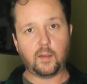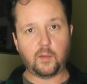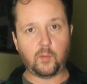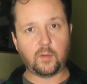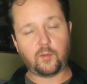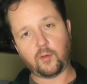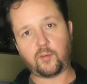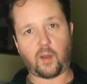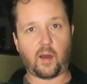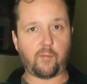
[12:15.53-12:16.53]
you can
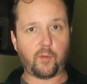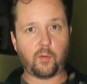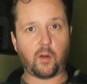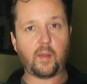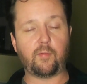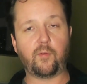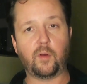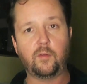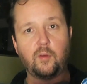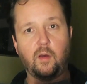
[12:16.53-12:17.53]
just offload all that
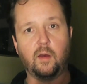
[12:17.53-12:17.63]
footage